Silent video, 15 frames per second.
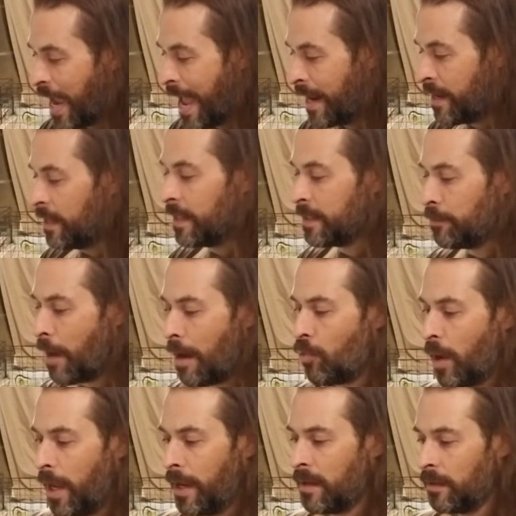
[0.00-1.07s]
Chad,
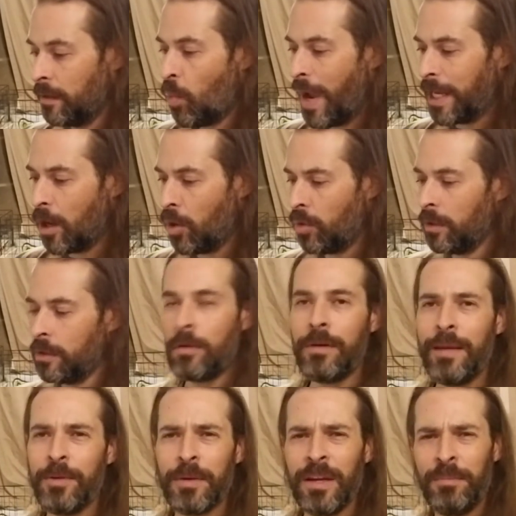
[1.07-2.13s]
Zimbabwe, Waco. Don't
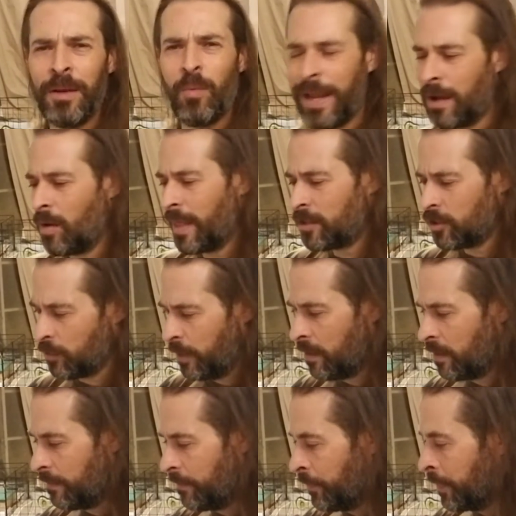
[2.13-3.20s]
name your guinea pig Waco. That's just
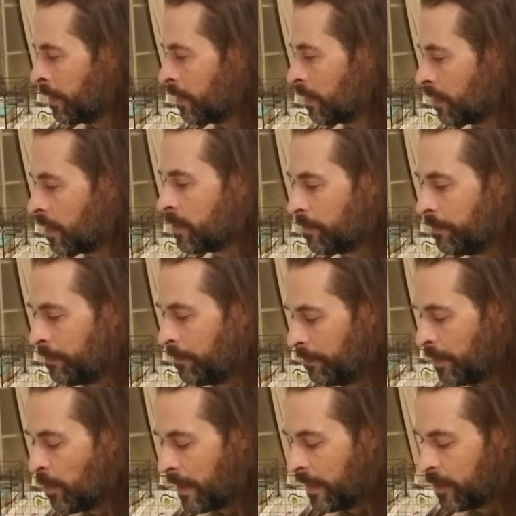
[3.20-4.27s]
weird, because
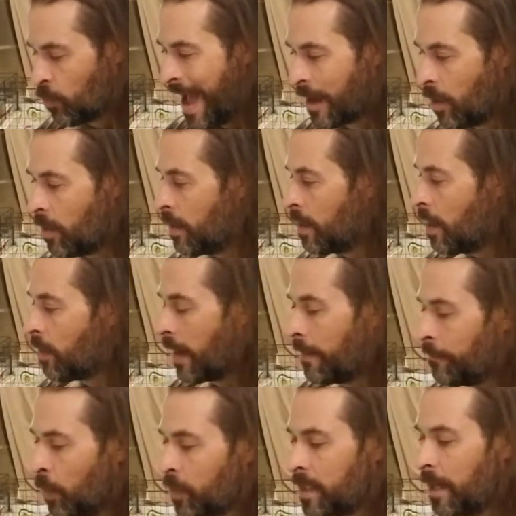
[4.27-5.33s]
people might think it's wacko. Okay,
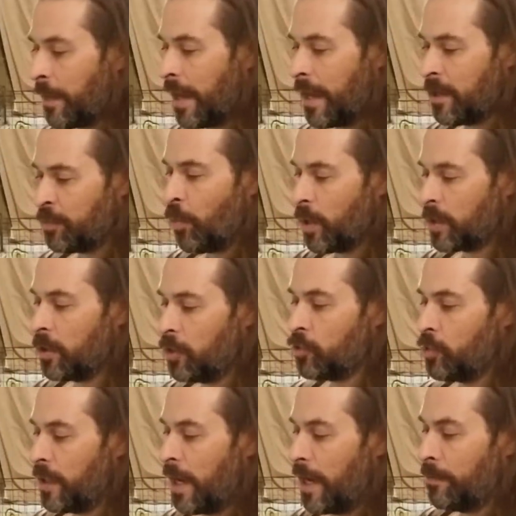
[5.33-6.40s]
we'll skip ahead. Sports,
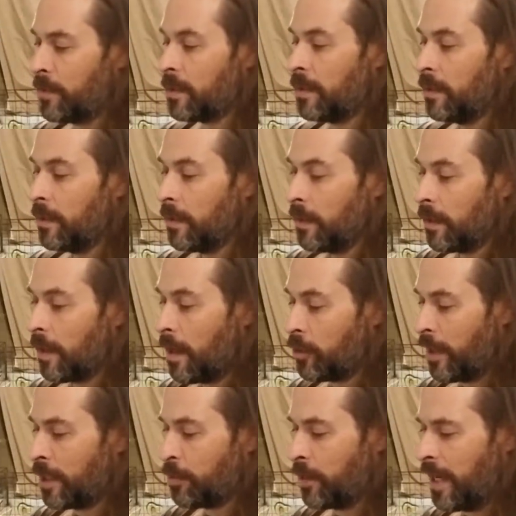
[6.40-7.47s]
unusual names,
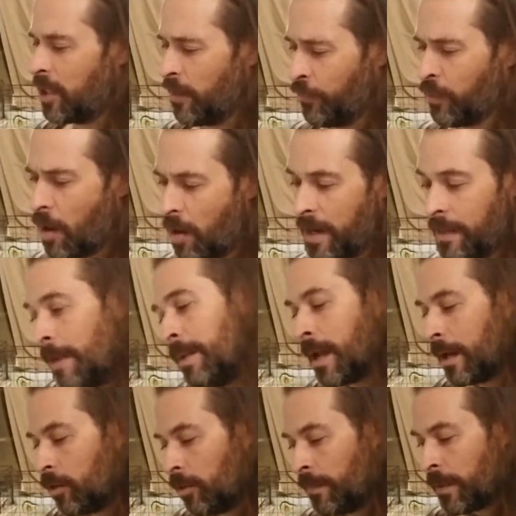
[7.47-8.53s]
transportation, Ferrari. That'd be
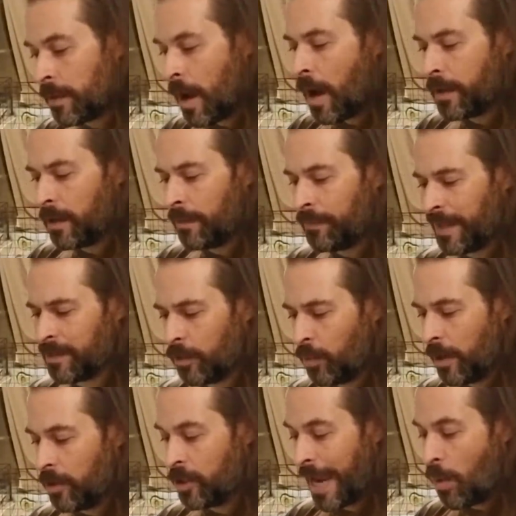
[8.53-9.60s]
kind of cool. Honda. That's a
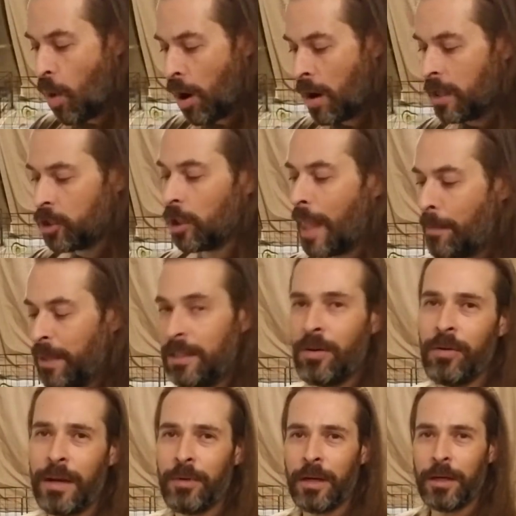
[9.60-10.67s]
little weird. Jaguar, Jalopy.
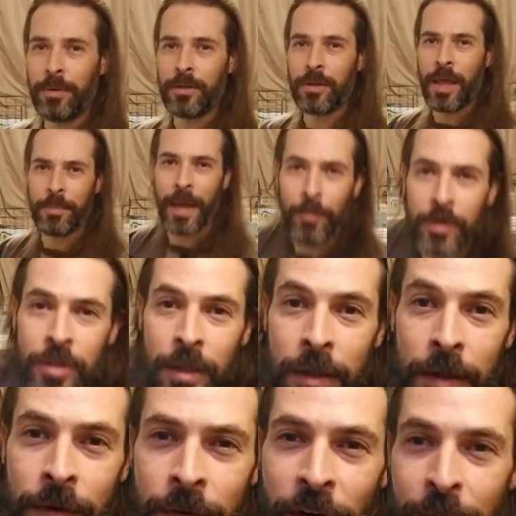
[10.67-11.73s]
Don't name your guinea pig Jalopy. How much?
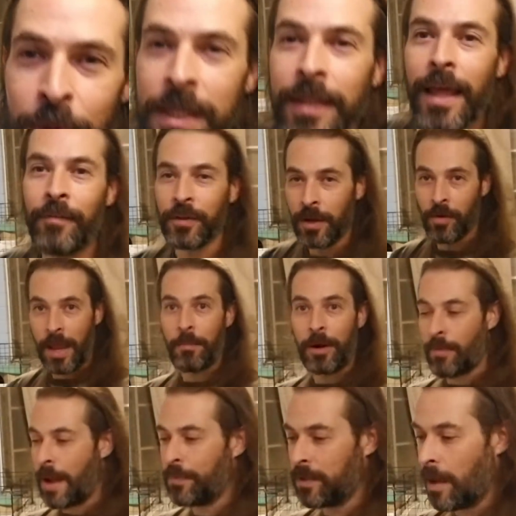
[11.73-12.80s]
5% left. Okay, I
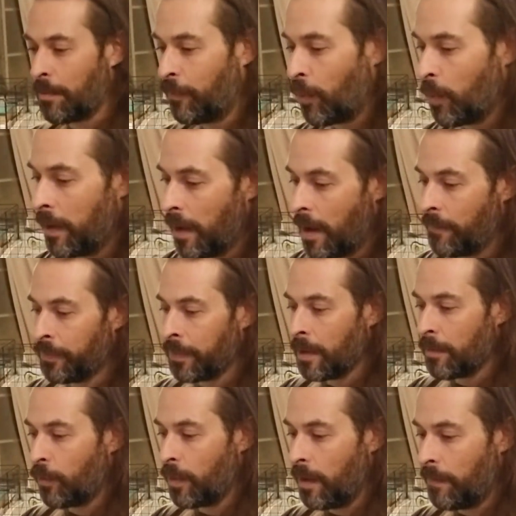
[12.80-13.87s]
better wrap this up before we
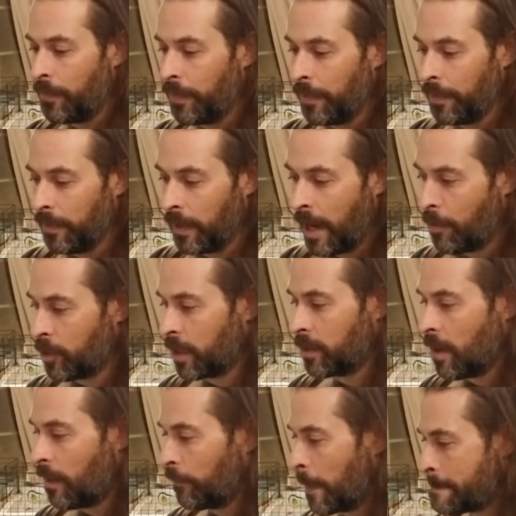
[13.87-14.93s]
before the camera shuts
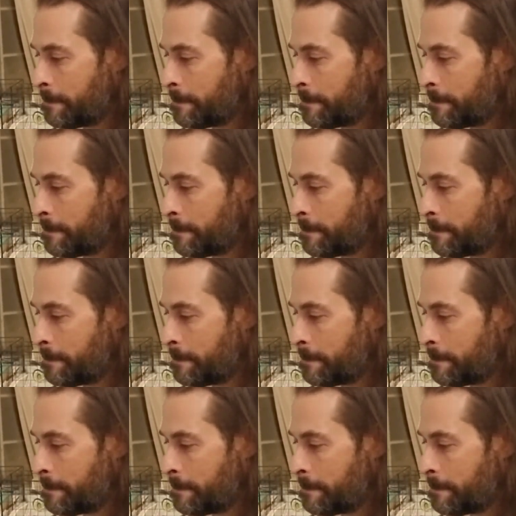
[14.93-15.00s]
off.